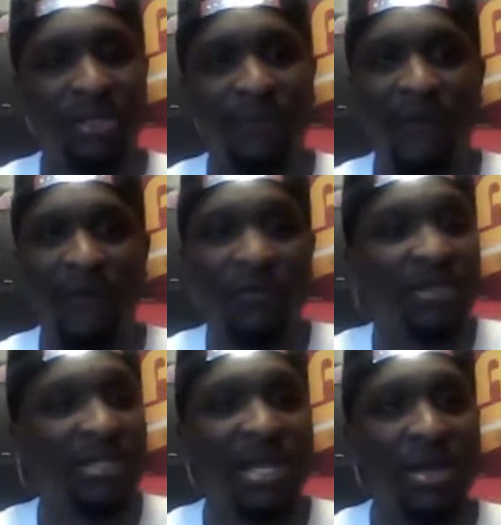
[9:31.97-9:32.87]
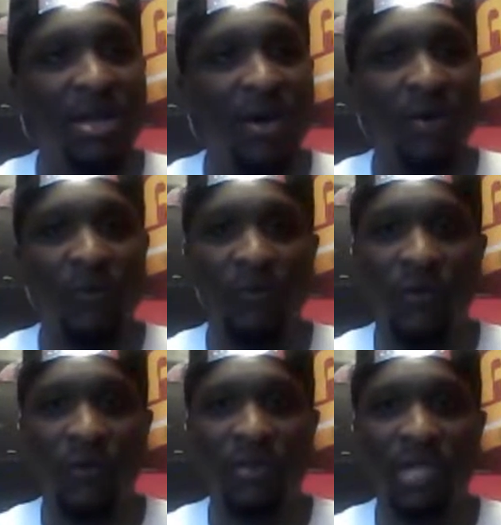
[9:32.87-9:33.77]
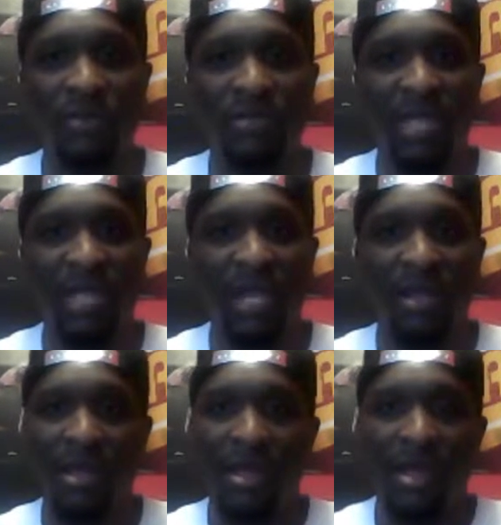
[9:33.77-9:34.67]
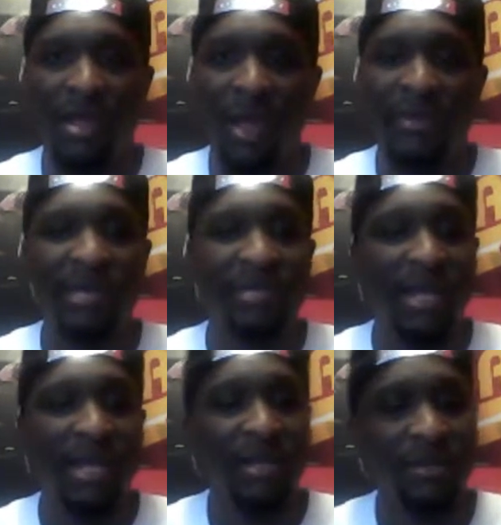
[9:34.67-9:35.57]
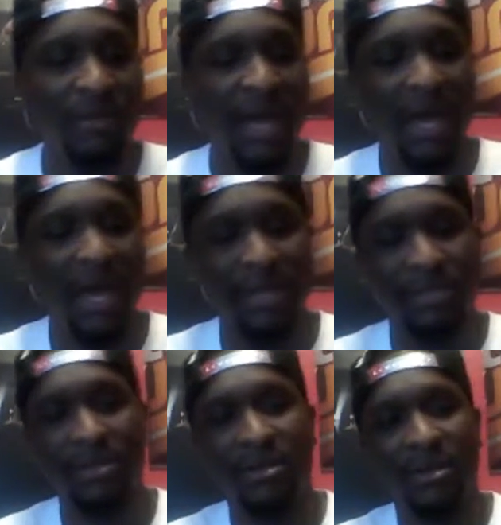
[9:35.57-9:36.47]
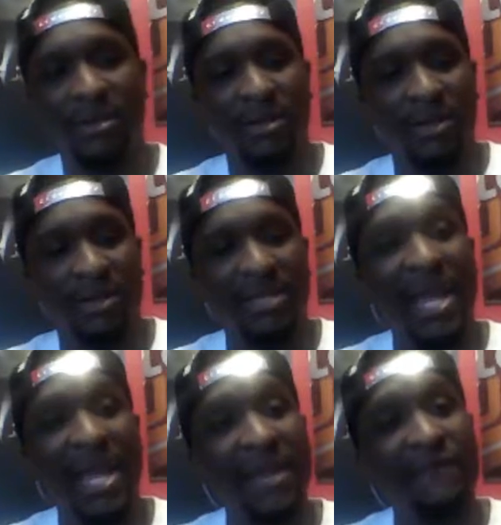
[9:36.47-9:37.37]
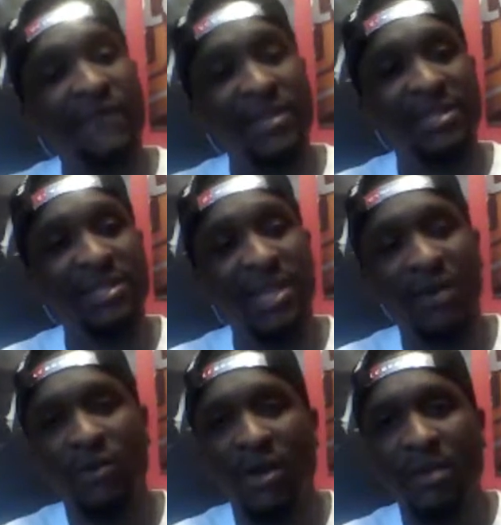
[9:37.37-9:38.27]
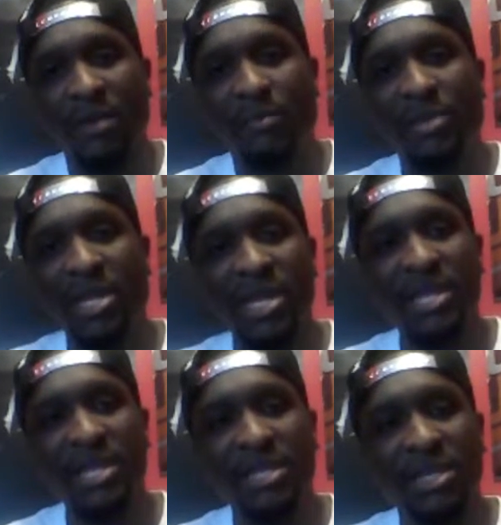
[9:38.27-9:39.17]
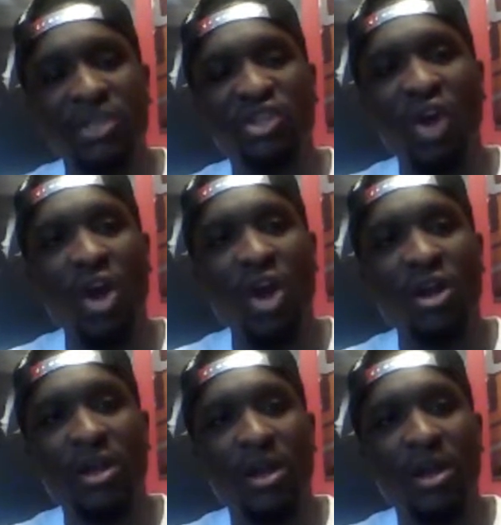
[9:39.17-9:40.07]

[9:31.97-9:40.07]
Folks, he's getting old. What else can you say? I'm keep telling you guys. Dave Fizdale, please start